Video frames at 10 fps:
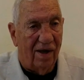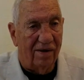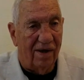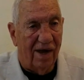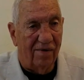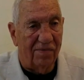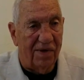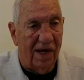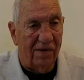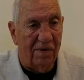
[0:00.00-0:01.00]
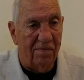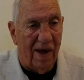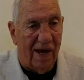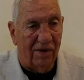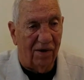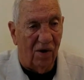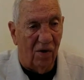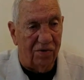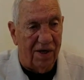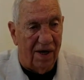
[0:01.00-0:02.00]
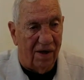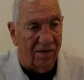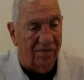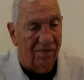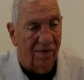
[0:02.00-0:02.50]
and have them take me back to the hotel.